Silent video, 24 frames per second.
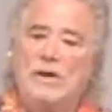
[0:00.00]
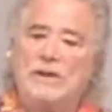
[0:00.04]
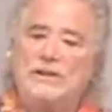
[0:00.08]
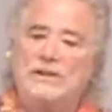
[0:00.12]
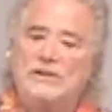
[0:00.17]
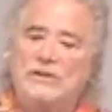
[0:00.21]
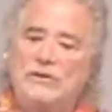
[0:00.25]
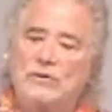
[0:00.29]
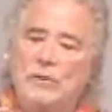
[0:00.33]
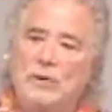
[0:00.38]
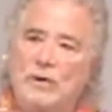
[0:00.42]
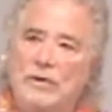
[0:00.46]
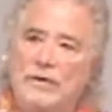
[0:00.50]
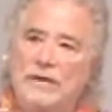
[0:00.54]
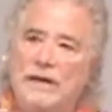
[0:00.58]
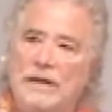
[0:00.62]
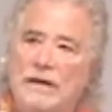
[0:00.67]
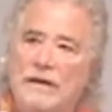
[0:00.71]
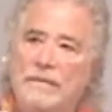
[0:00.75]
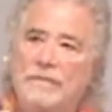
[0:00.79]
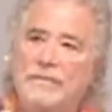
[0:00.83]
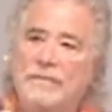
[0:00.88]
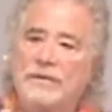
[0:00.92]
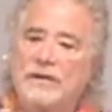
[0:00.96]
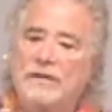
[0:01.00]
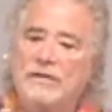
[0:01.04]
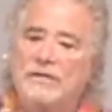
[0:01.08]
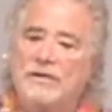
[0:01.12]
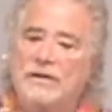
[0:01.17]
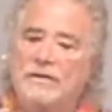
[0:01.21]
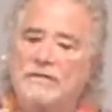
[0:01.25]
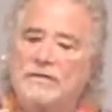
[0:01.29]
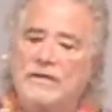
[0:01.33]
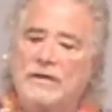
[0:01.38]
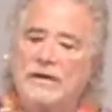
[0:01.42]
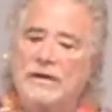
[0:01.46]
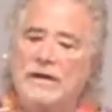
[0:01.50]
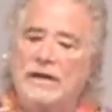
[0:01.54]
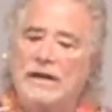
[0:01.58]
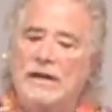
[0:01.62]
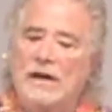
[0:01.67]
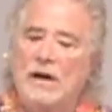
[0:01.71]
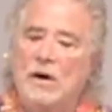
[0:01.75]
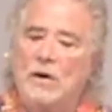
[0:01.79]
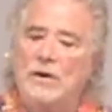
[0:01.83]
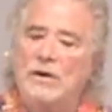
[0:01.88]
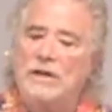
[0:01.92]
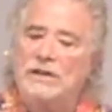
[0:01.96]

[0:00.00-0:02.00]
our story differently.